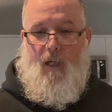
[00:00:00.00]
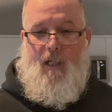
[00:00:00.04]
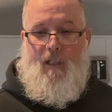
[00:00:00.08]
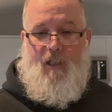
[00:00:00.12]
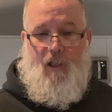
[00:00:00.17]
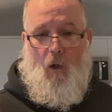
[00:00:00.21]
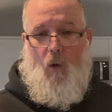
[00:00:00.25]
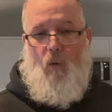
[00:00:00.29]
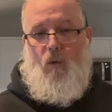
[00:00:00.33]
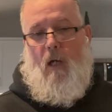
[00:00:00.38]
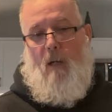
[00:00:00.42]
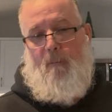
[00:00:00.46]
I
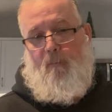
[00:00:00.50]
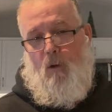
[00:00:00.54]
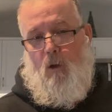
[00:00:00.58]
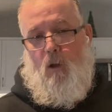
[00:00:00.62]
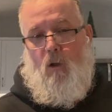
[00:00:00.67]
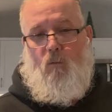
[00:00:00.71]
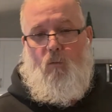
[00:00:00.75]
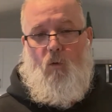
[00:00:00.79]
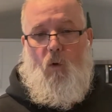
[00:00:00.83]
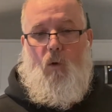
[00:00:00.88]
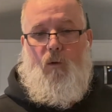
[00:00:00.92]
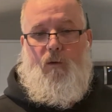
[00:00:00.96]
pull
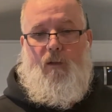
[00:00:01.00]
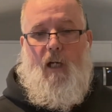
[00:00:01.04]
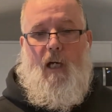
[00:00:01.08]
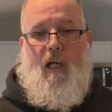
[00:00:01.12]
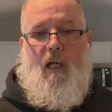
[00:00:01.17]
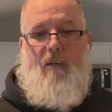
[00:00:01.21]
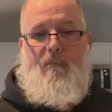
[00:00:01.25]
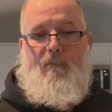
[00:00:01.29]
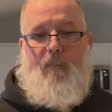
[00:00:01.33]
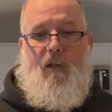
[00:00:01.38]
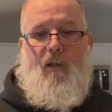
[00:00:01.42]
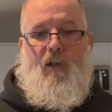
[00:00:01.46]
a roll
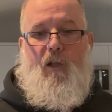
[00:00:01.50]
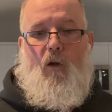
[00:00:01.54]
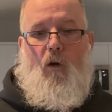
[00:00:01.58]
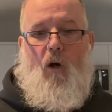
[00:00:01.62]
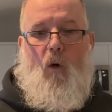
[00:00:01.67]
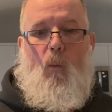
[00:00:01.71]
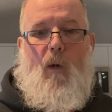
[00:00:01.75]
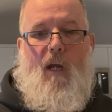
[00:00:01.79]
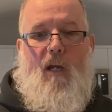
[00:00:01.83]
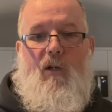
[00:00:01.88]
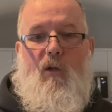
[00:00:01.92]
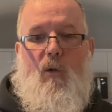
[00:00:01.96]
tight, but
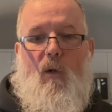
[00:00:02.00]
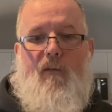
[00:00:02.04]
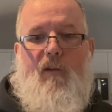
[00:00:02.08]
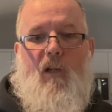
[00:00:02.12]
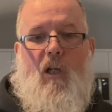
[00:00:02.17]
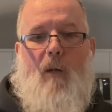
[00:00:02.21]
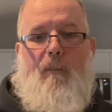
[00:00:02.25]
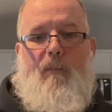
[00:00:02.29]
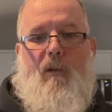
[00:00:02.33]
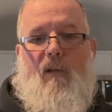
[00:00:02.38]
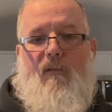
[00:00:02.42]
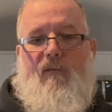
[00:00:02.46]
we do have a
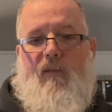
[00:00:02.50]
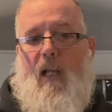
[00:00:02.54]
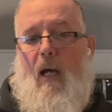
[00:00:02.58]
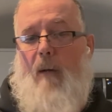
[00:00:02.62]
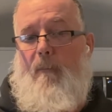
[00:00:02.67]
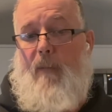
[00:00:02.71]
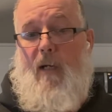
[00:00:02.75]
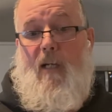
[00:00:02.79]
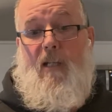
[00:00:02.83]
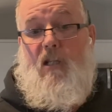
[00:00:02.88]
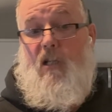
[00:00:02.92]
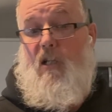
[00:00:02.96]
couple of
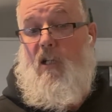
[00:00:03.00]
flatbeds,